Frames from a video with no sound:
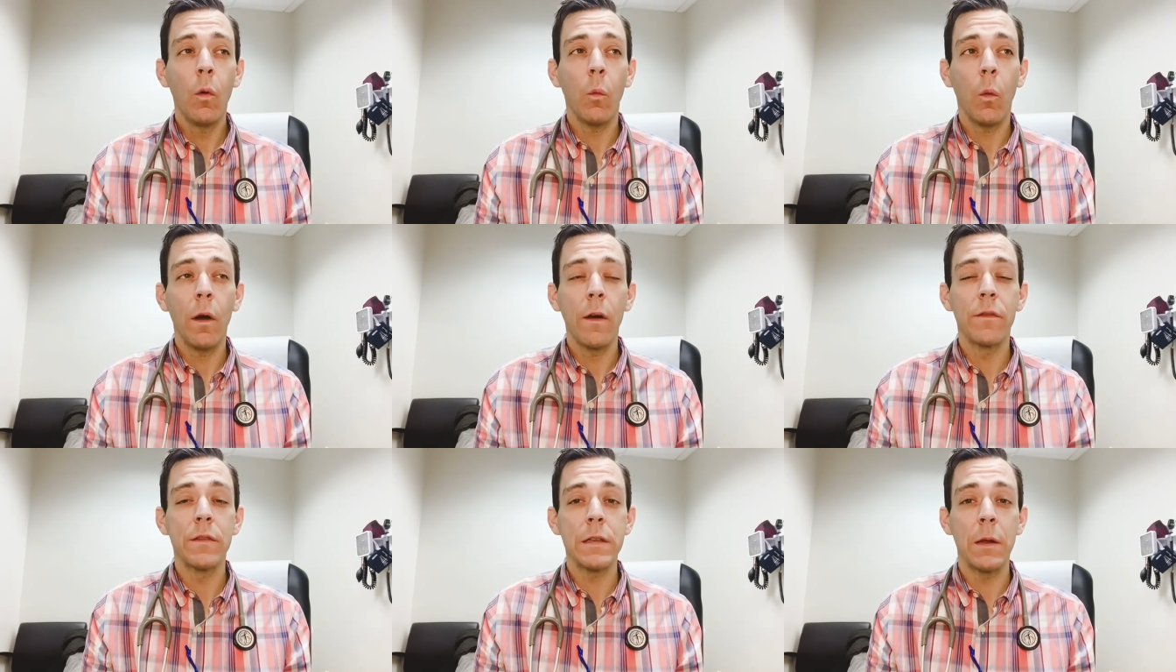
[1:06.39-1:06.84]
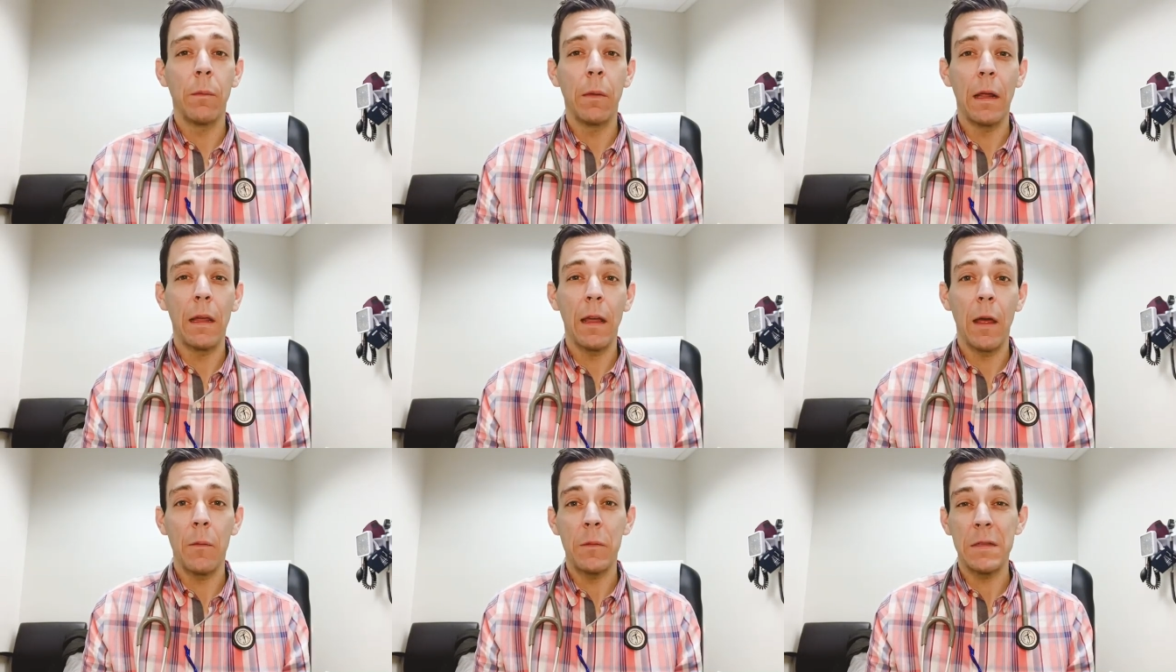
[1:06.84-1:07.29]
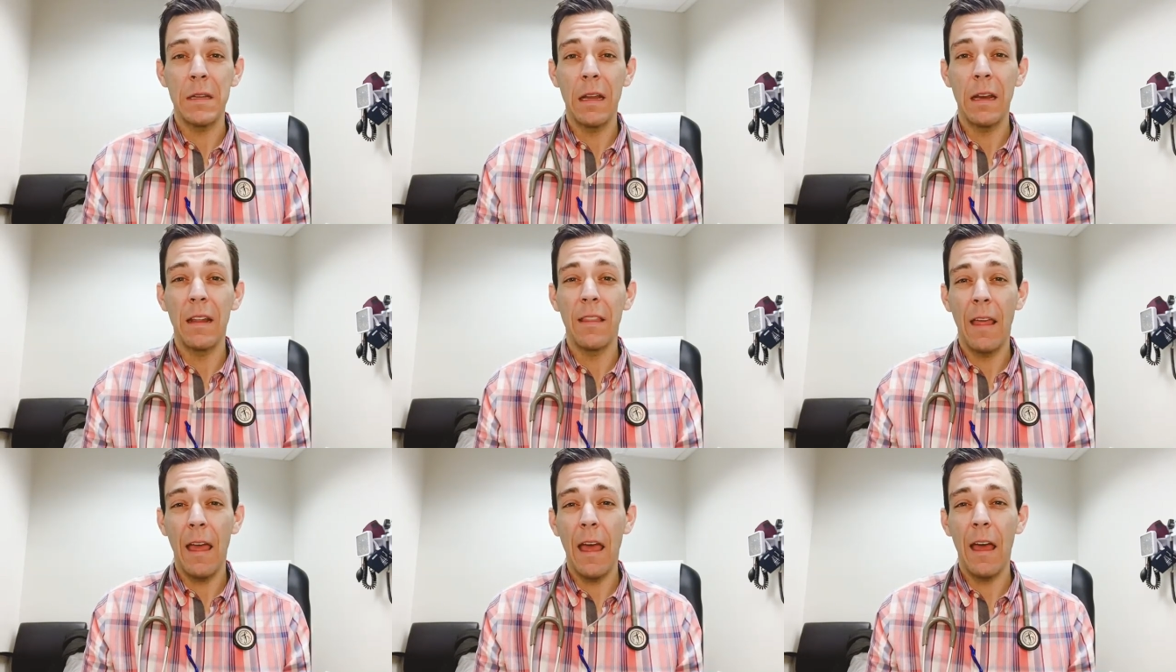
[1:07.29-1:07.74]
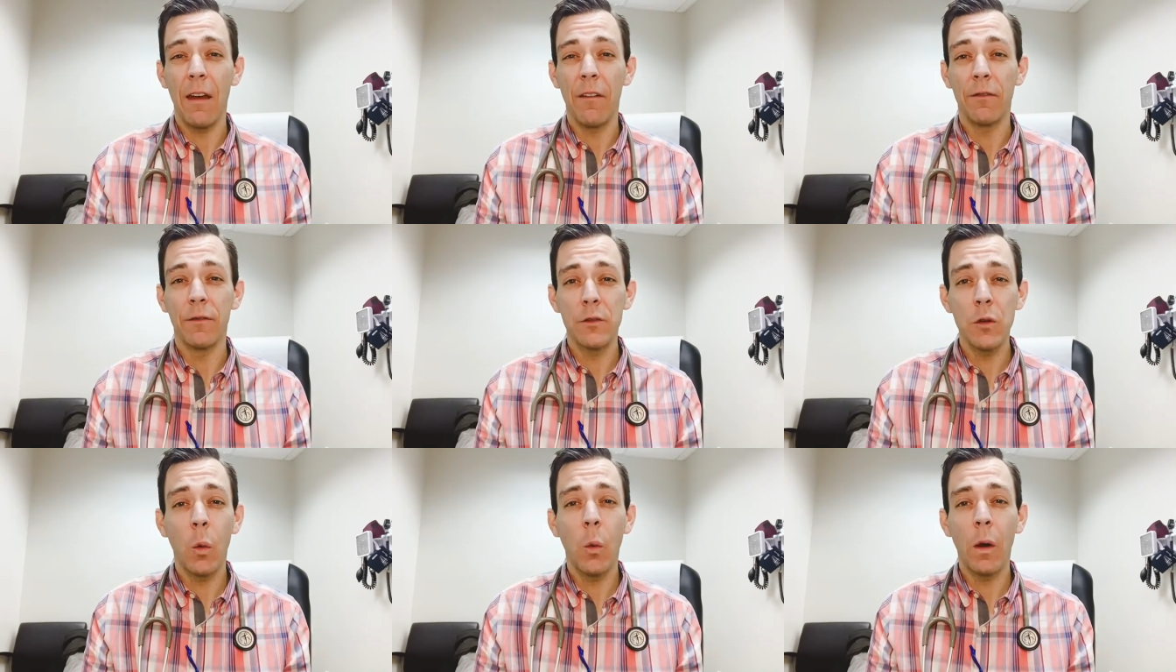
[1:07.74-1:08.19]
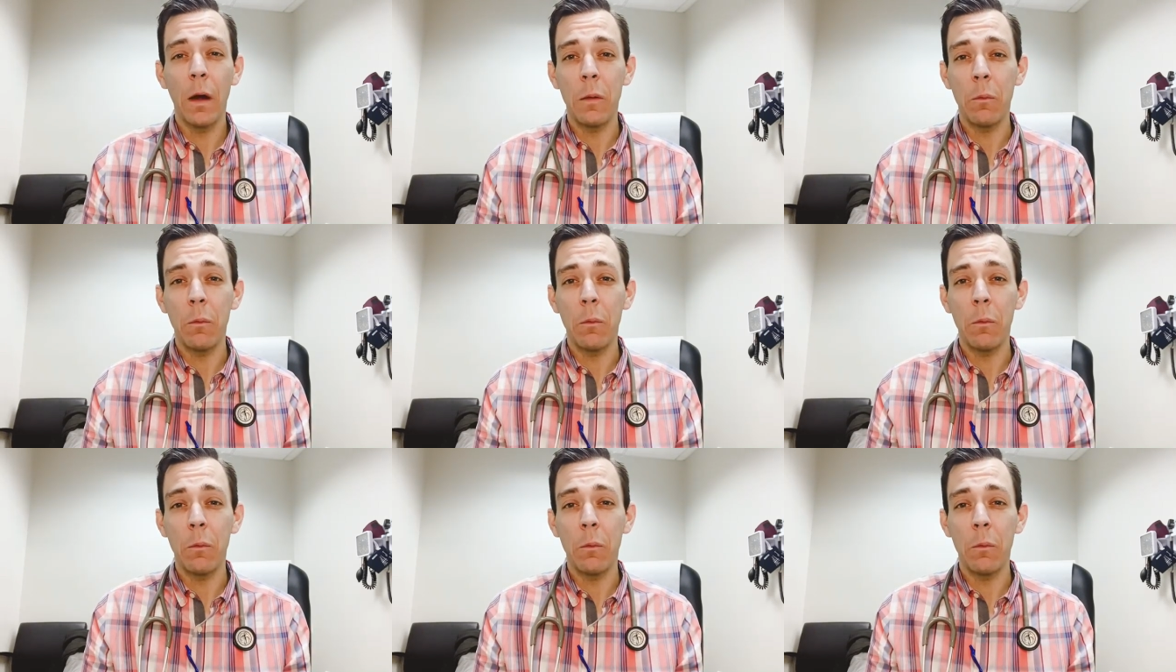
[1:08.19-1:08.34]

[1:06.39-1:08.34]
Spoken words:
what if somebody comes in and they have 20